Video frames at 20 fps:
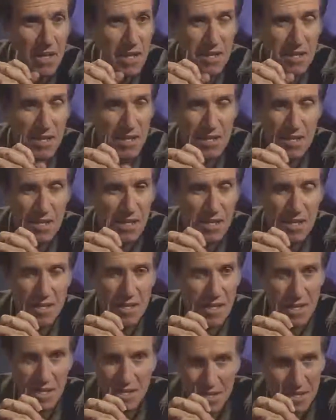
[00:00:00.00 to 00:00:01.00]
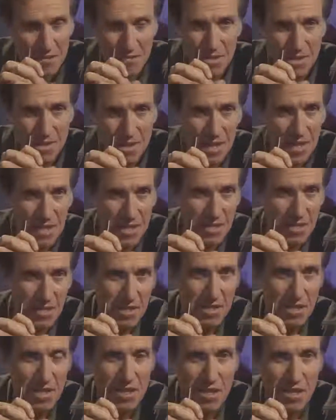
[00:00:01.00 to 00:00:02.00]
It is an incredible
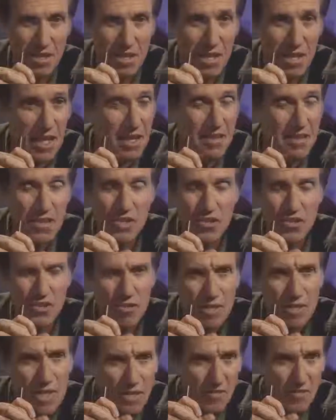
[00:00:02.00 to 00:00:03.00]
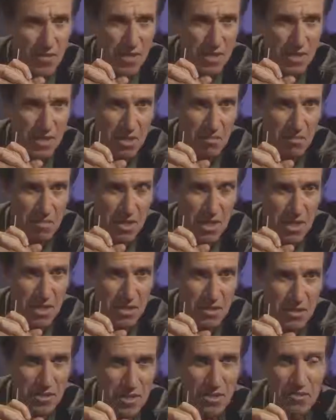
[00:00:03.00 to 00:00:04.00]
task, and there is no need for this complication.